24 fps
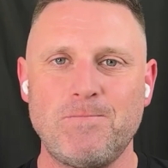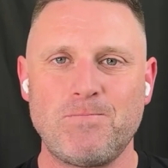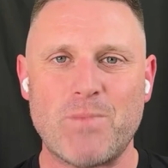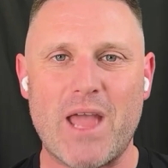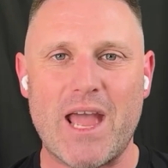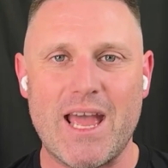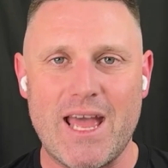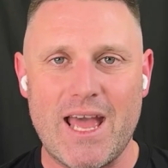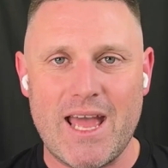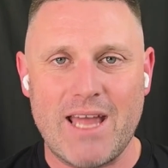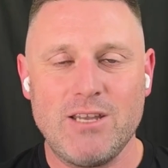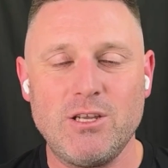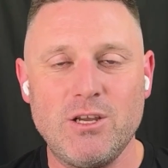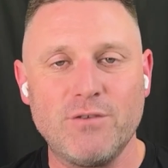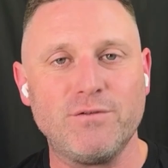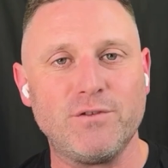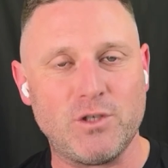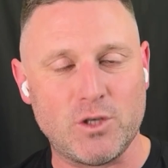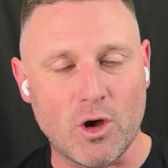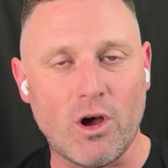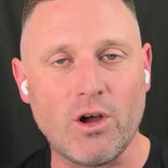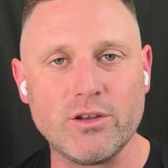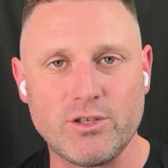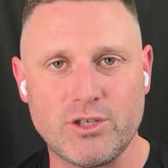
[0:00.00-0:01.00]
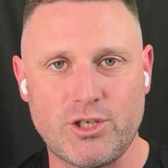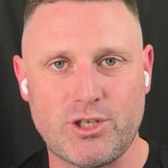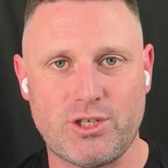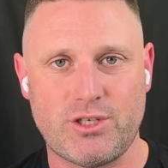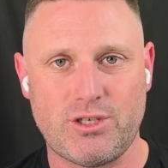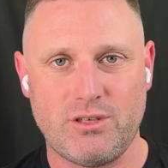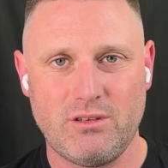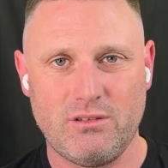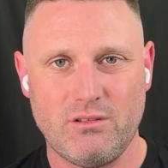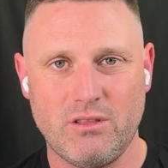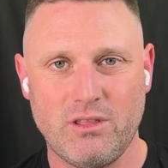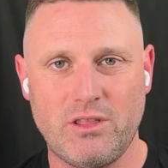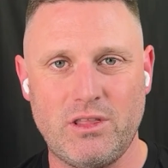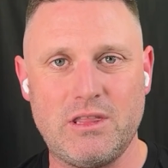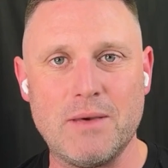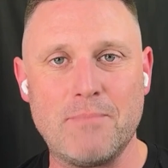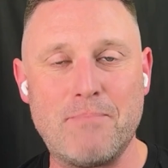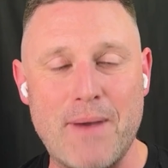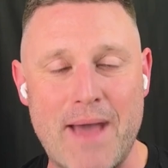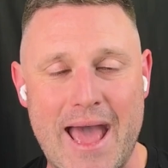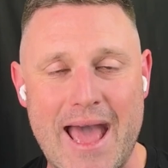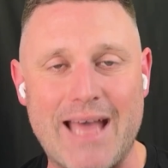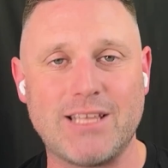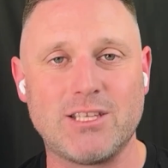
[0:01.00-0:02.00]
And you've dodged the
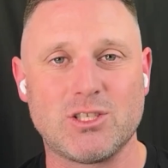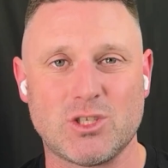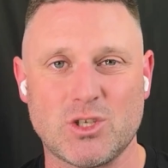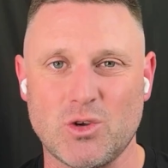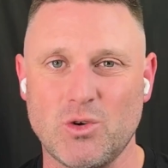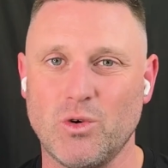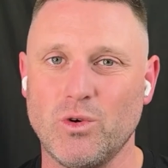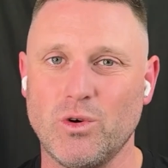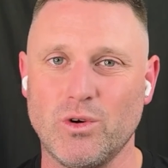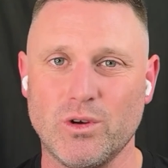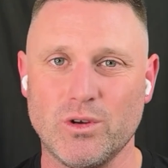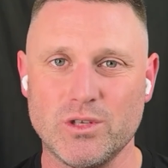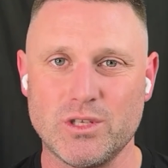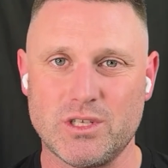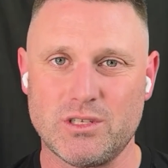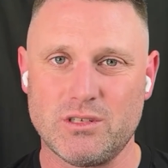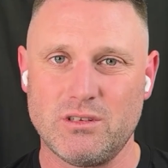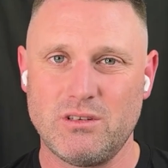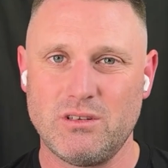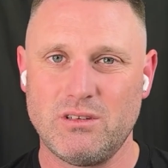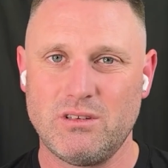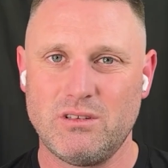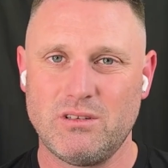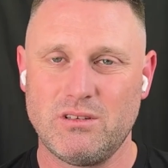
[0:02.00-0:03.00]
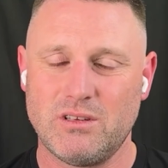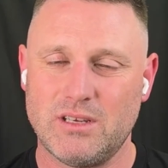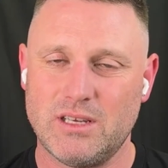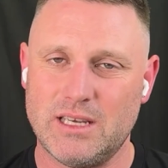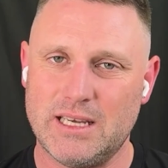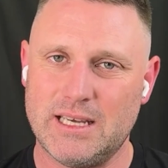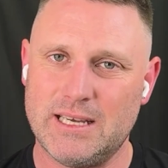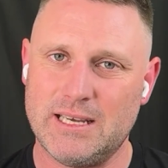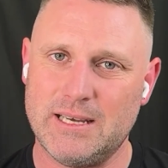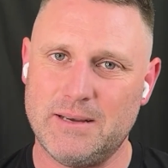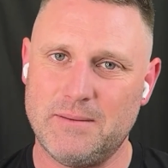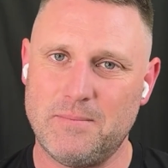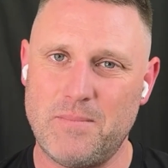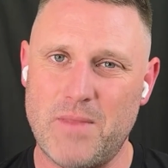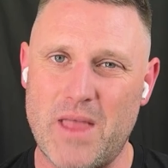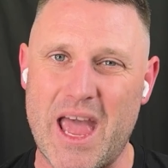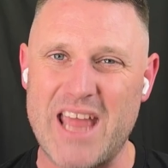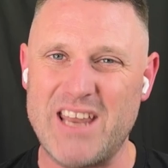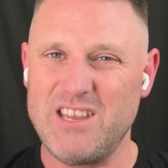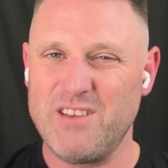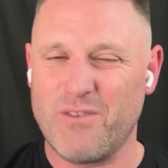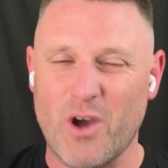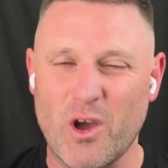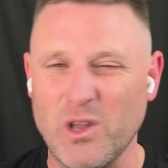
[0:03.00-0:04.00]
bad scores,
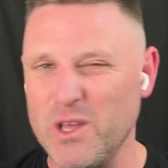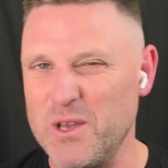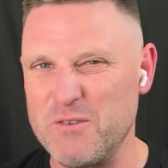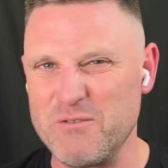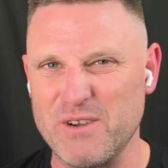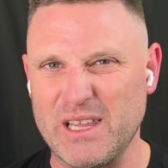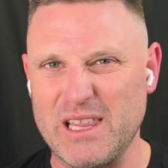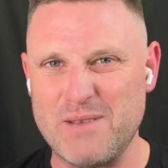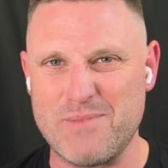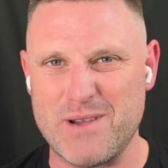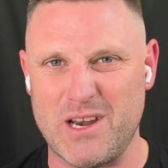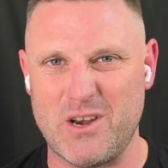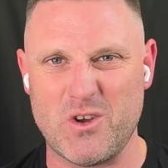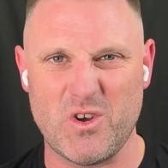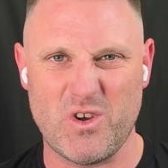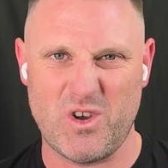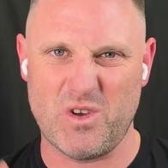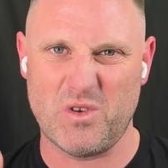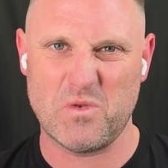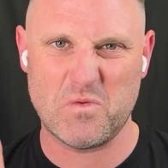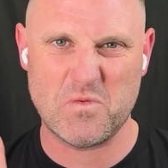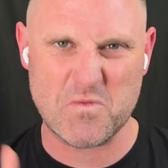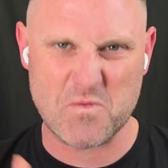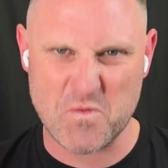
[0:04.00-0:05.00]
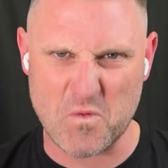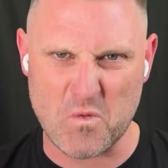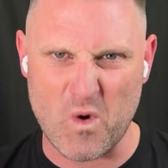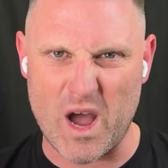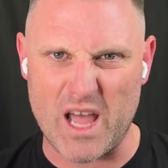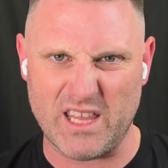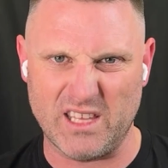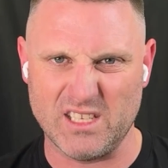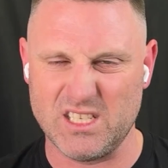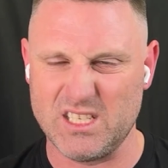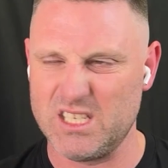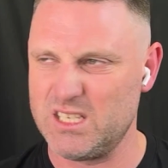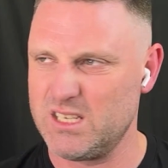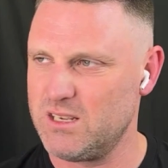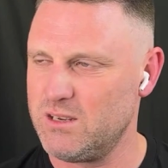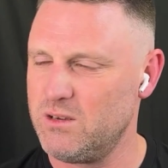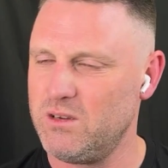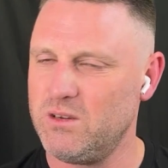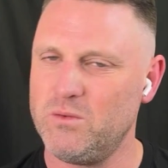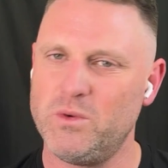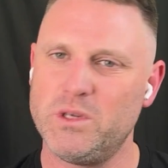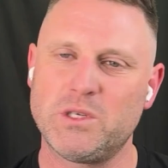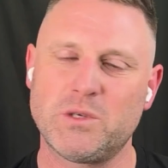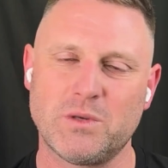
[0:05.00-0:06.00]
and you've only really been hurt once,
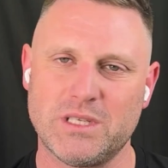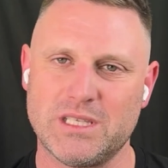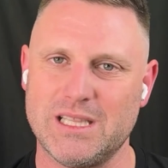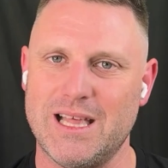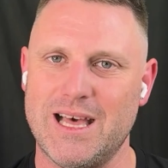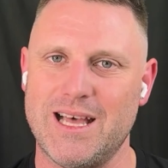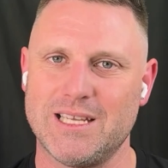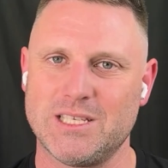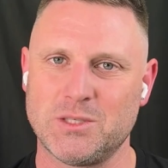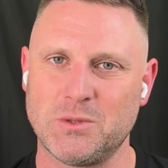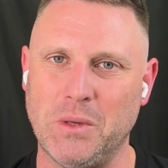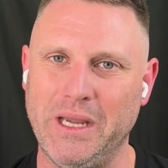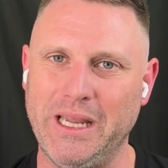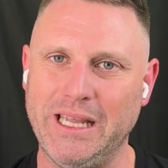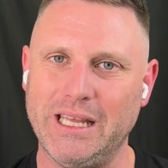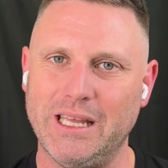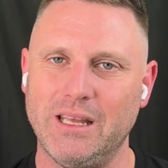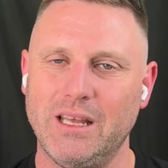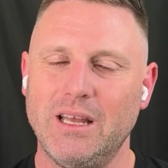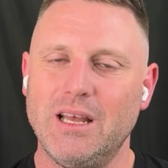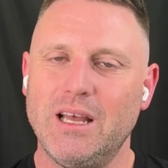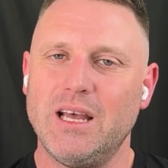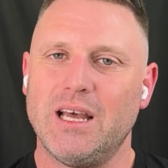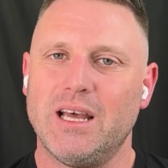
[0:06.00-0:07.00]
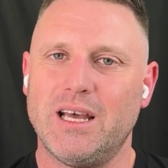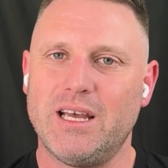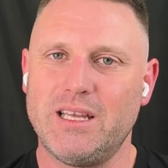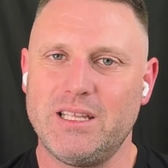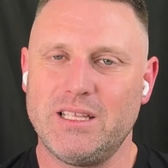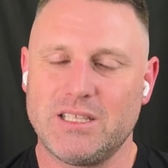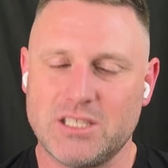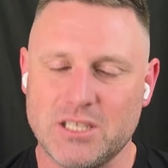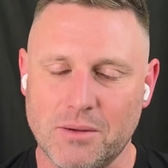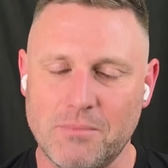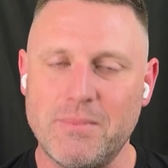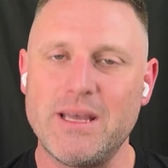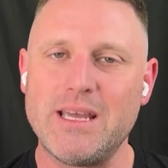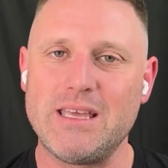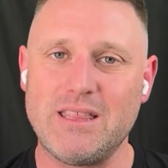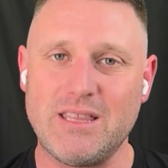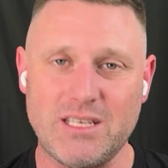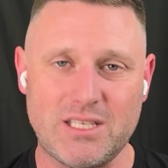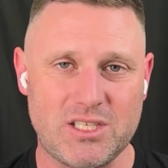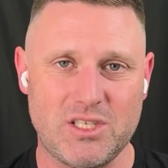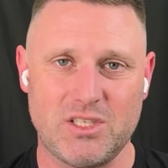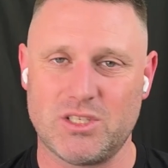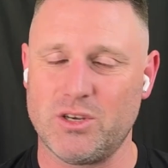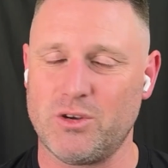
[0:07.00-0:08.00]
which was last week. To me,
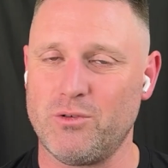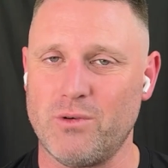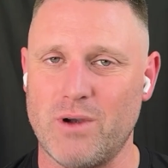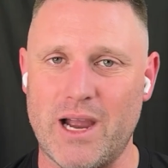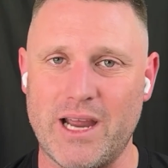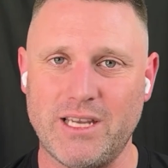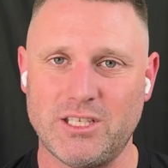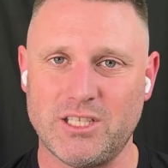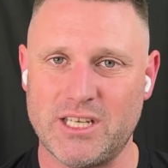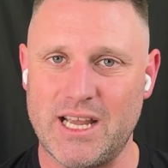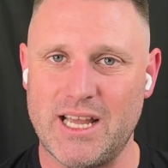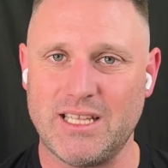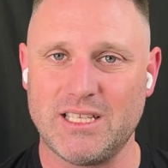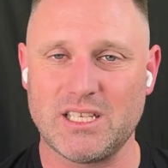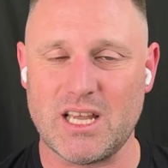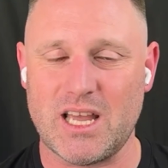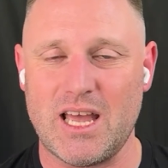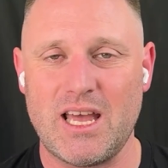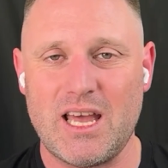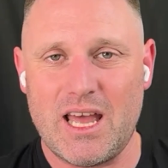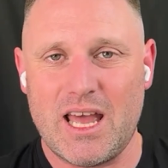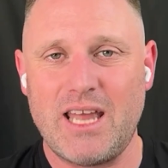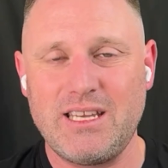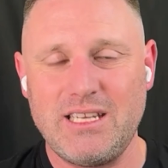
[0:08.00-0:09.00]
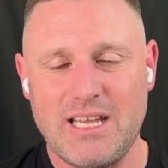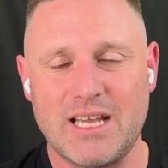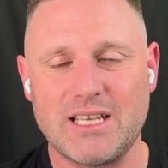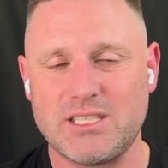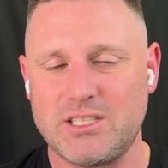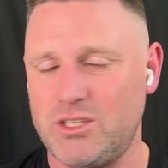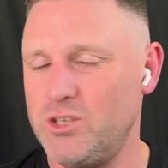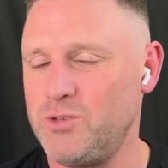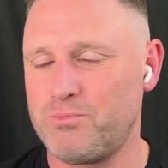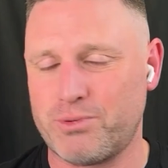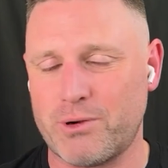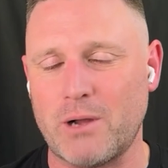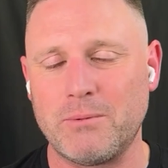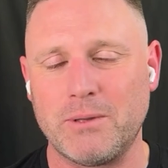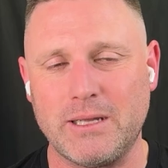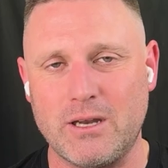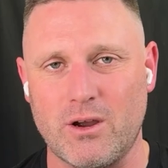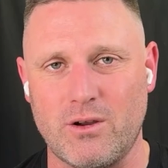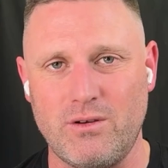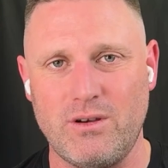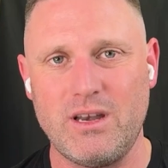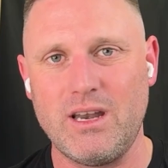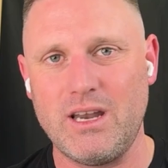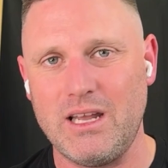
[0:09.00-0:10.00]
this is a great chance. And yes, you probably
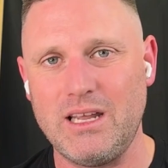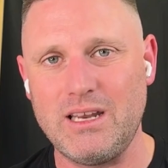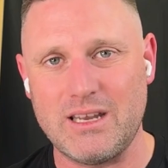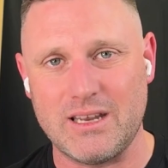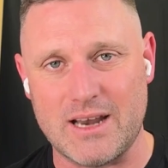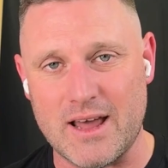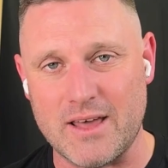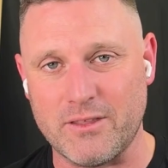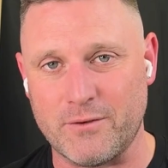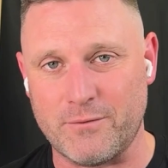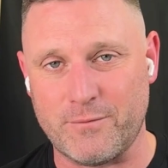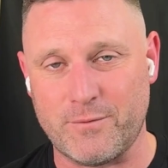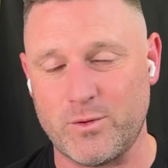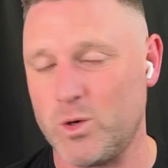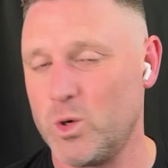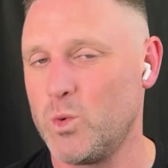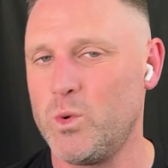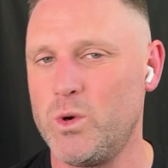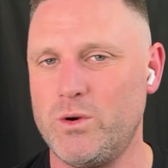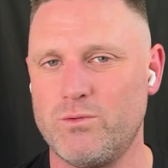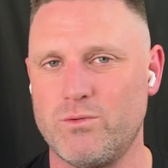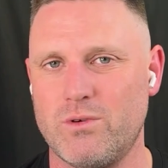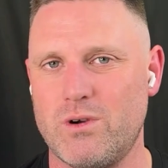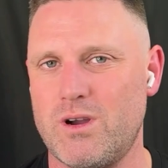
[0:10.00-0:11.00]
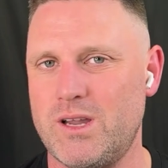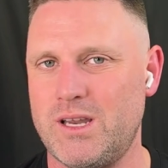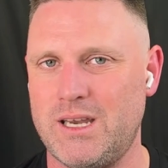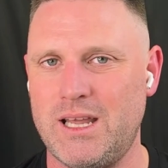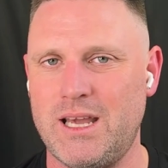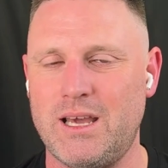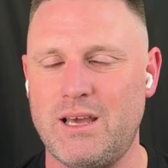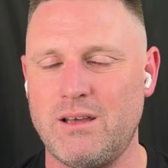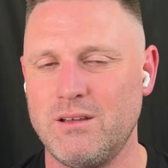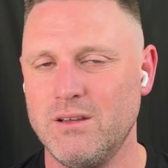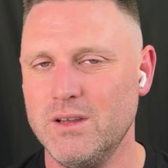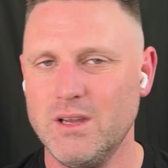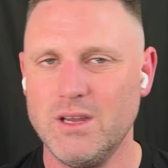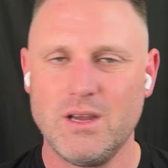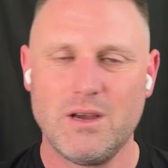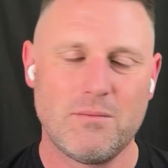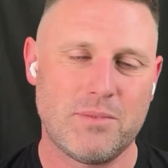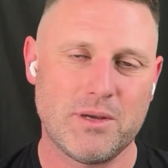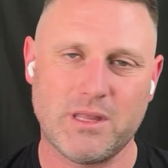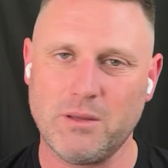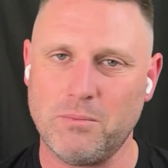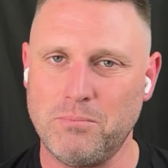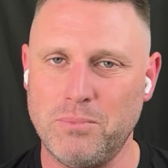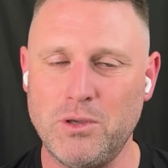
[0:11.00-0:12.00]
don't need another forward right now,
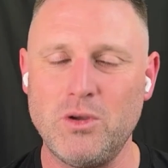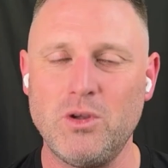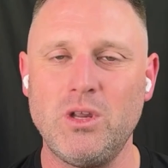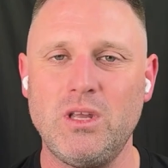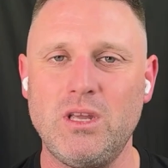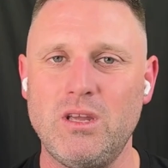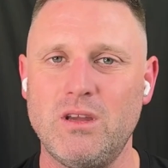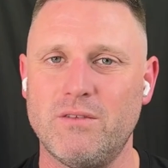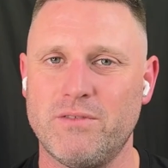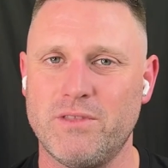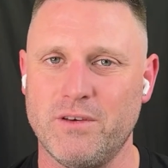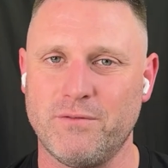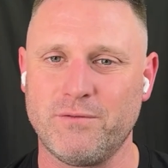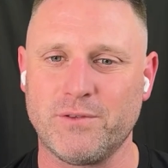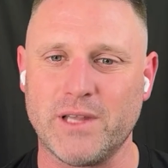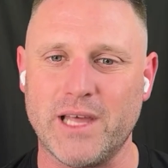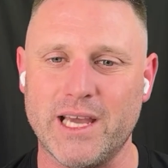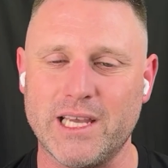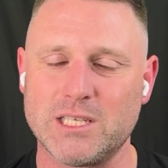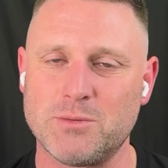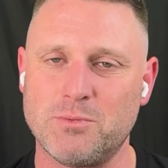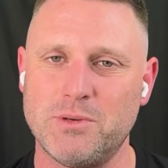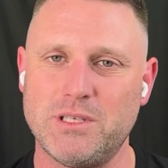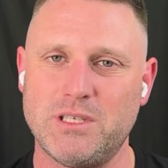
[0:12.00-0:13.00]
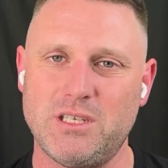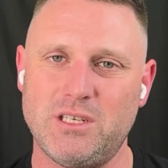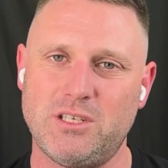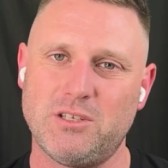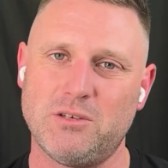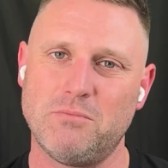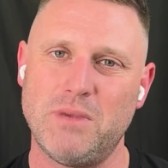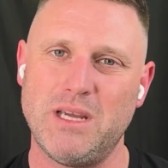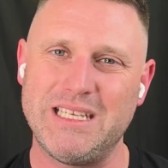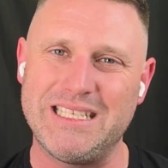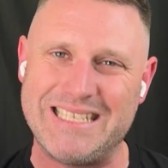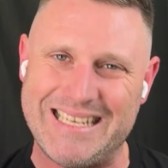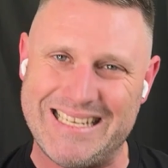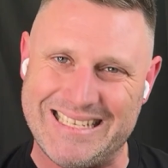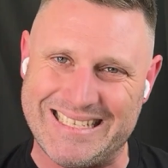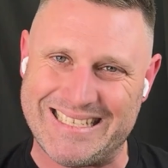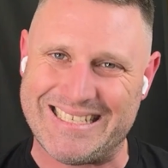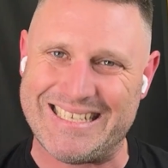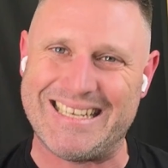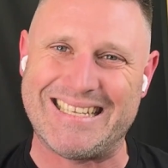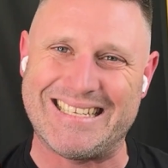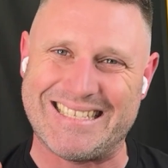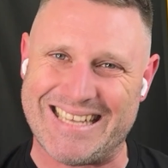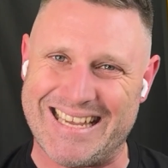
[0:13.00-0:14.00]
but the beauty of the flex position means he
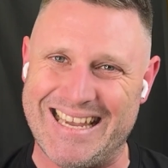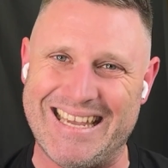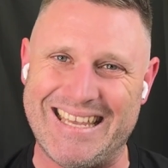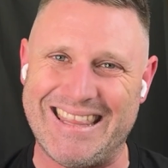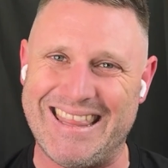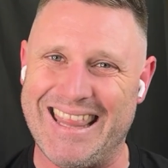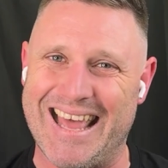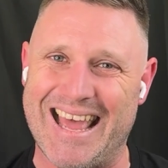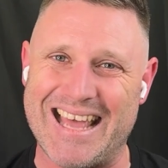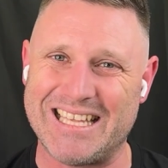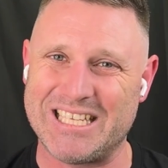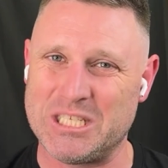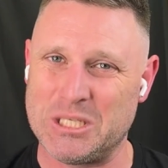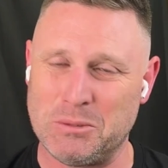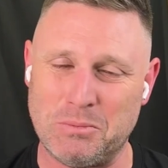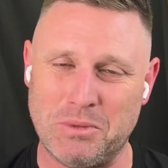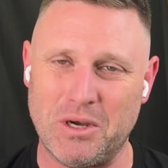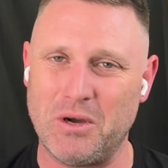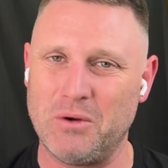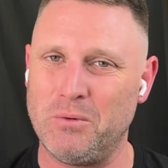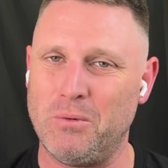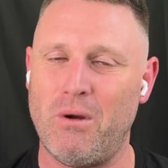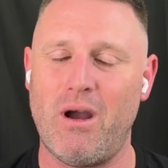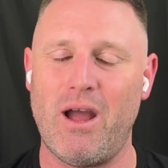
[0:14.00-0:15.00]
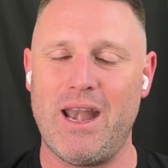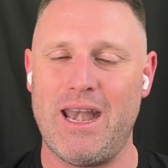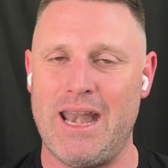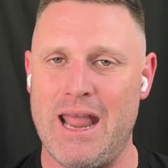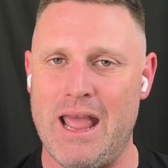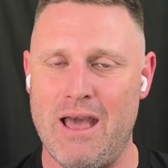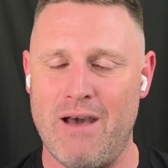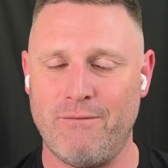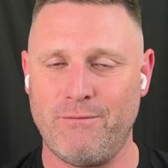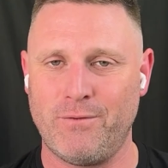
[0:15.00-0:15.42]
sits in that spot right now